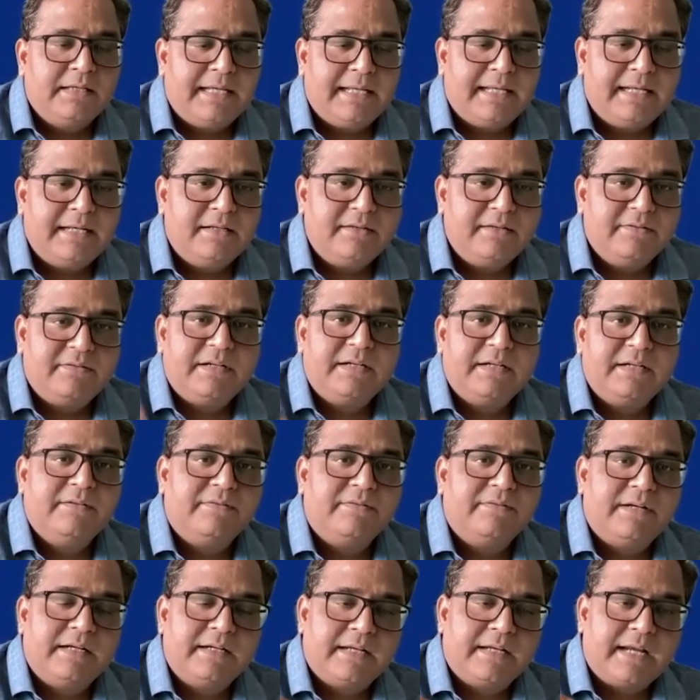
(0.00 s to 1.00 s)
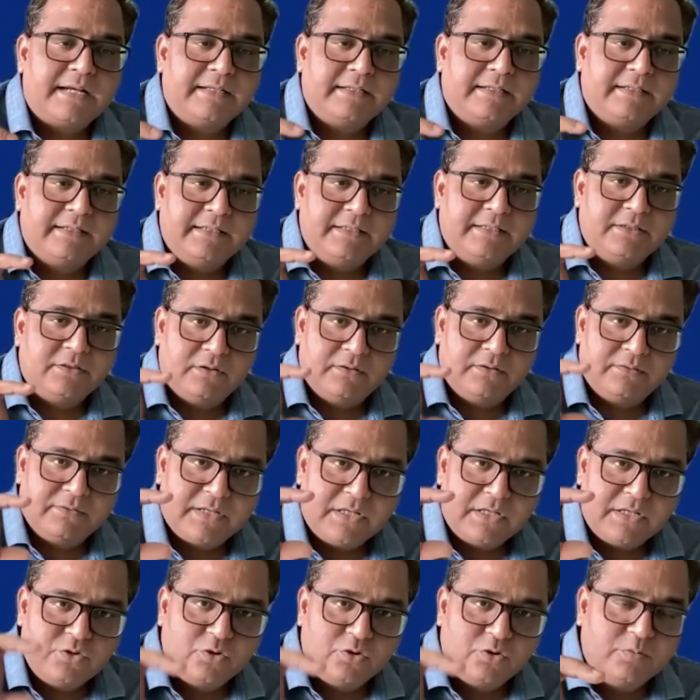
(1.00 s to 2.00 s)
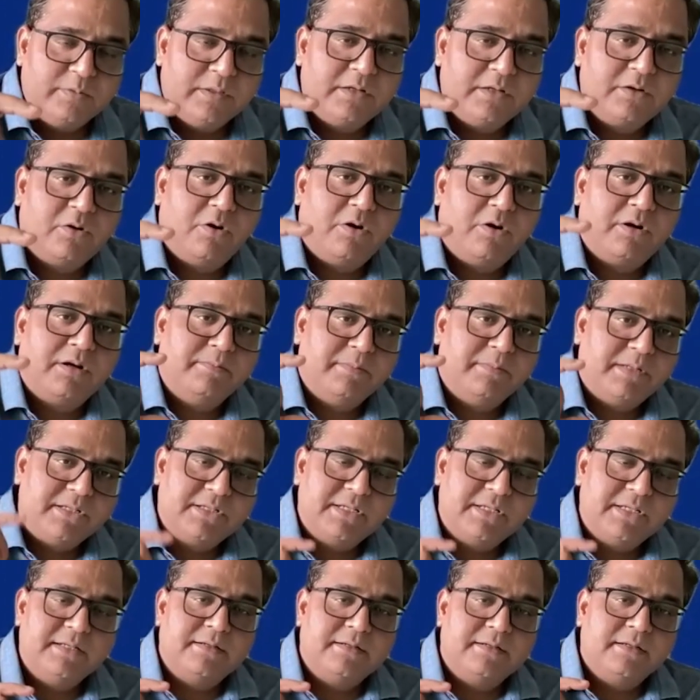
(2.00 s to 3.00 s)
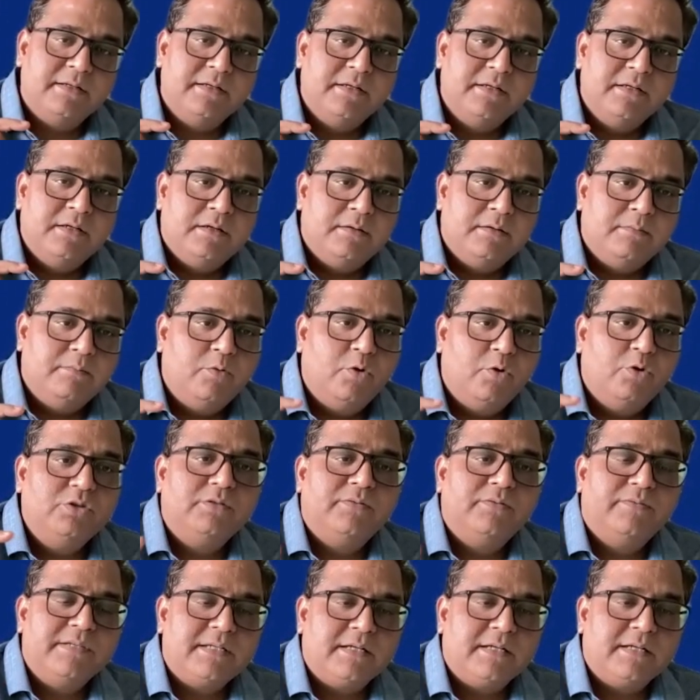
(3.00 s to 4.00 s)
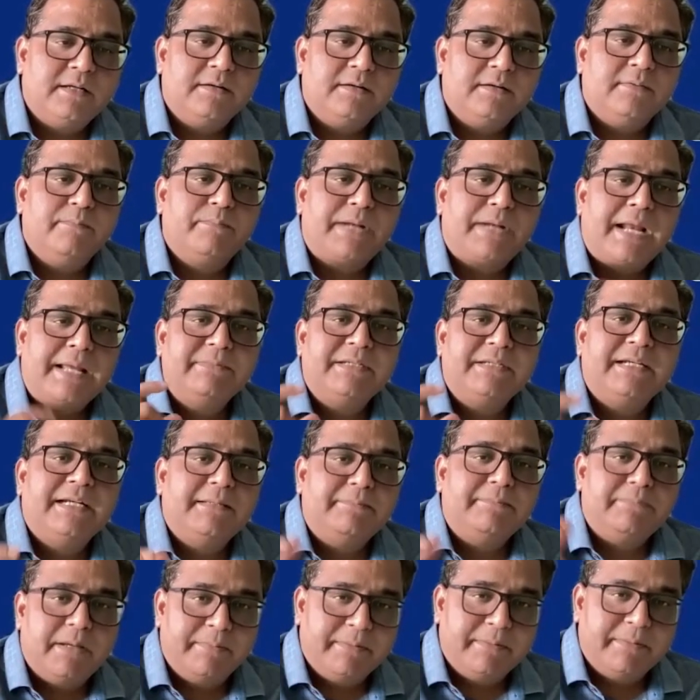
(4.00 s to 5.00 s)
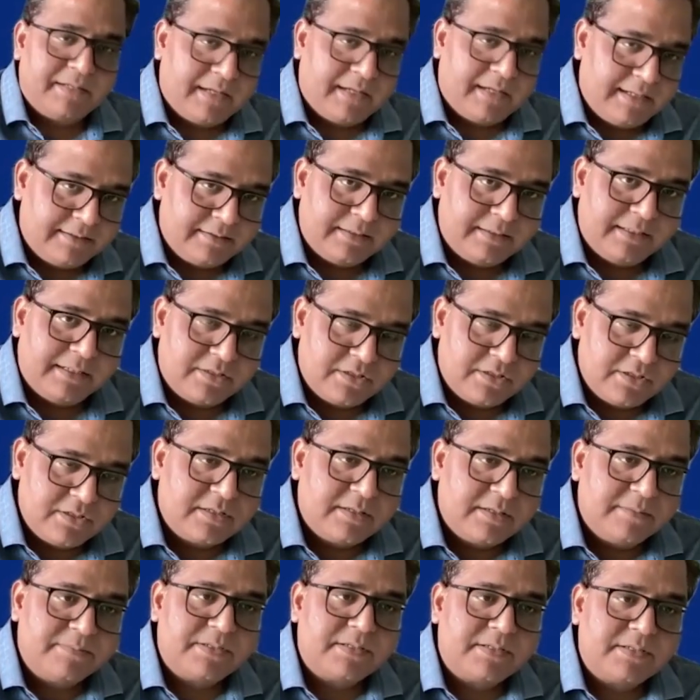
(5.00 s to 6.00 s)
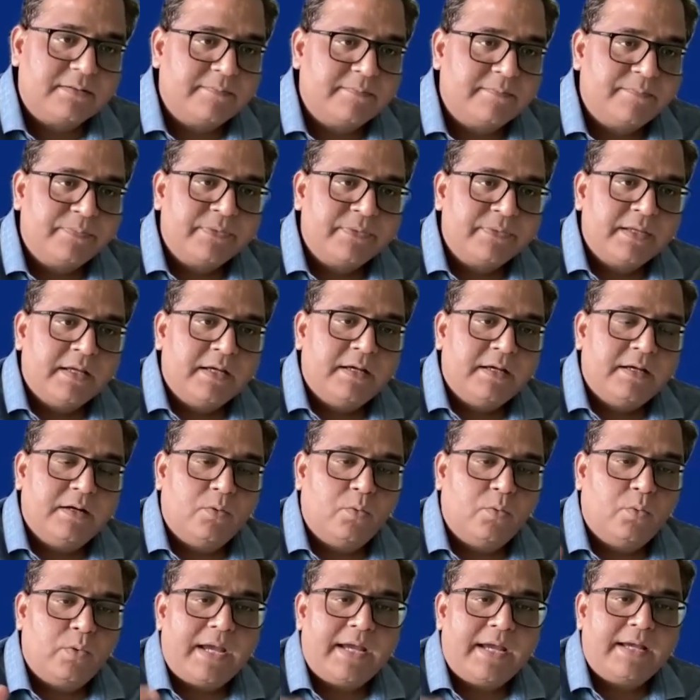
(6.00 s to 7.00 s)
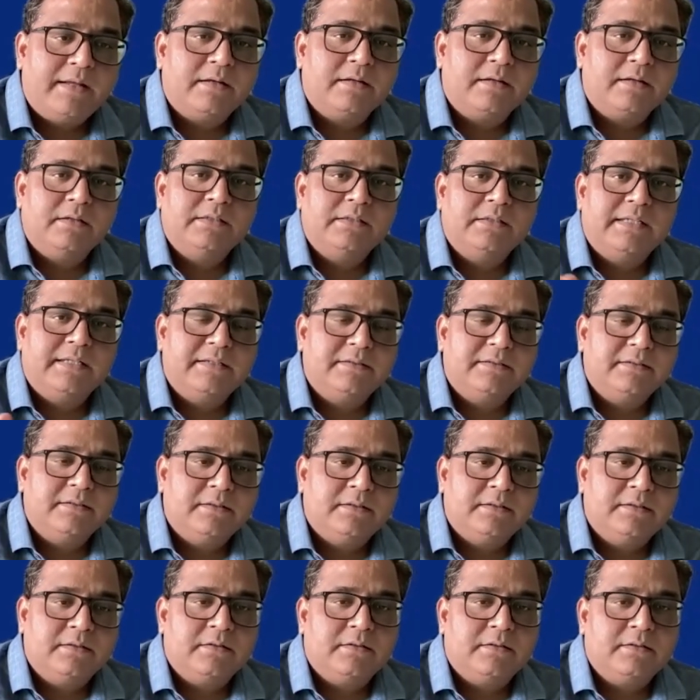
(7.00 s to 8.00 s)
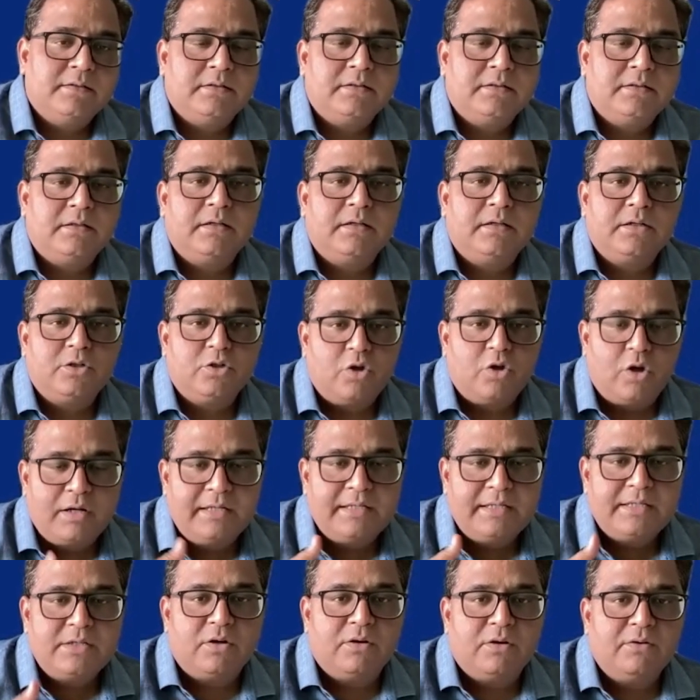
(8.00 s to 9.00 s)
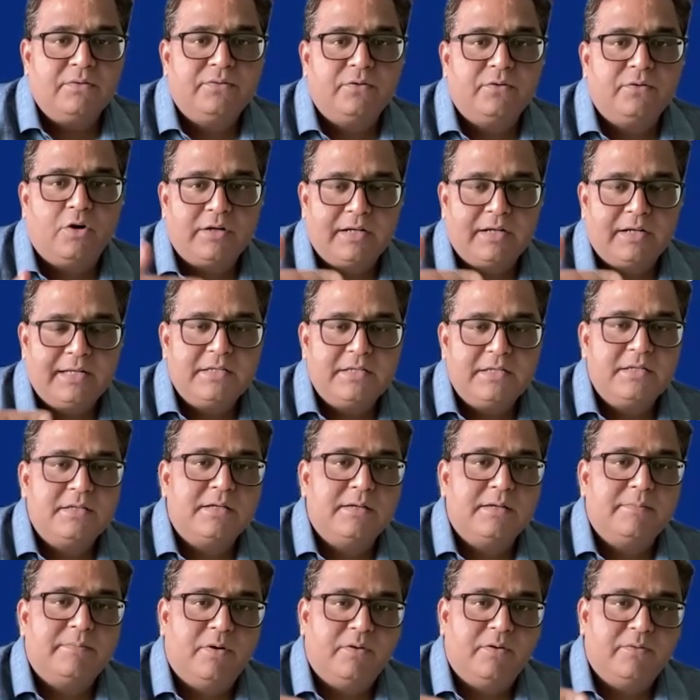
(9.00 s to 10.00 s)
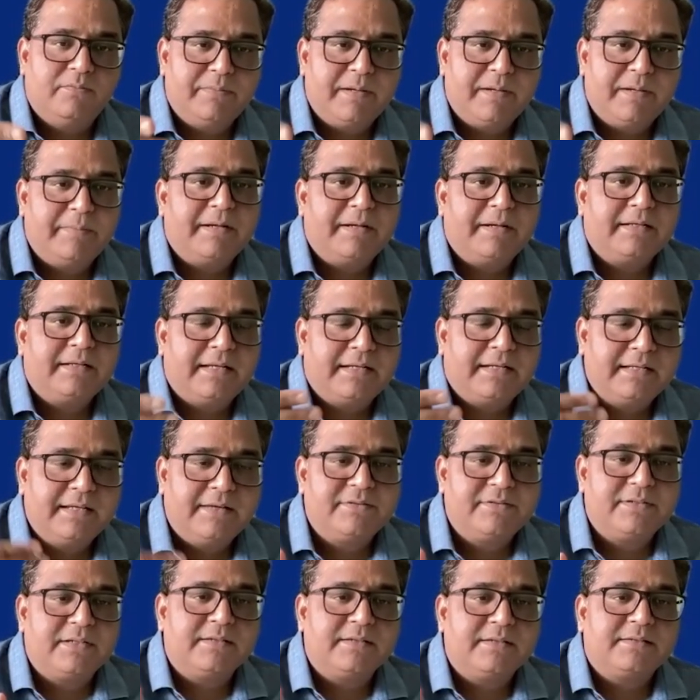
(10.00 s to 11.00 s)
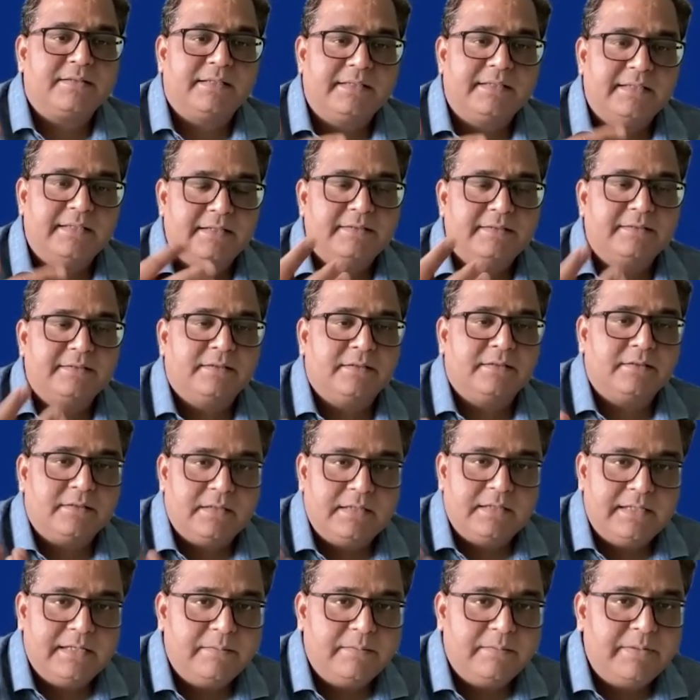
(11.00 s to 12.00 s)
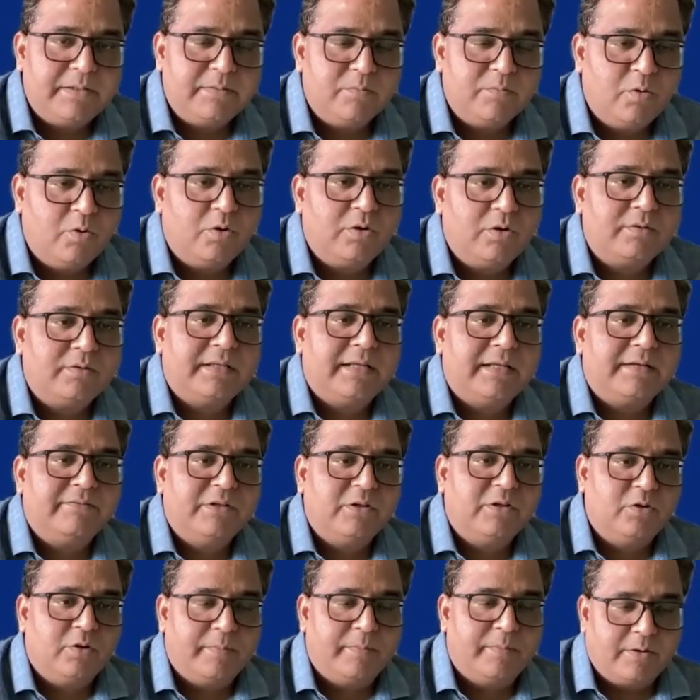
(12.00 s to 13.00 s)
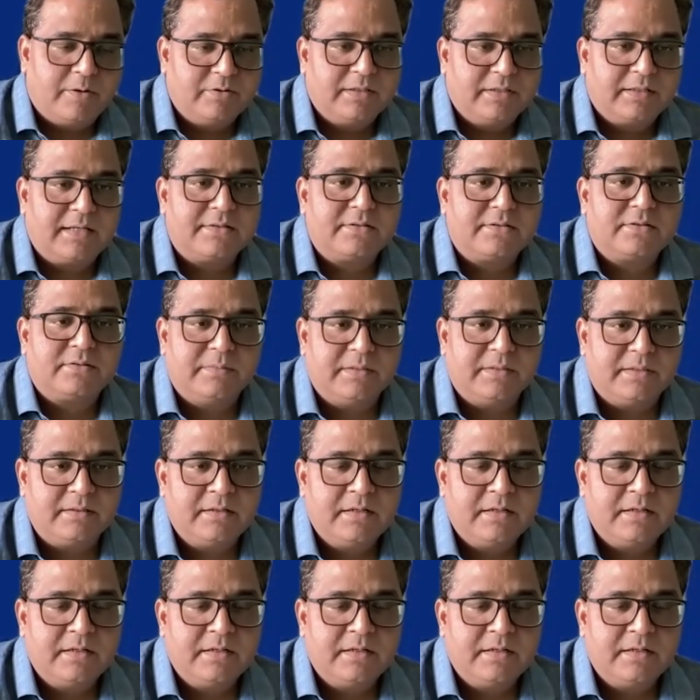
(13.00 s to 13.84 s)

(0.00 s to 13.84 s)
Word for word: in different different categories of consumer or a merchant, both which are primarily payment-led relationships, where there is a knowledge of or relationship of payment that gives us that there is a little bit more that we know about the customer,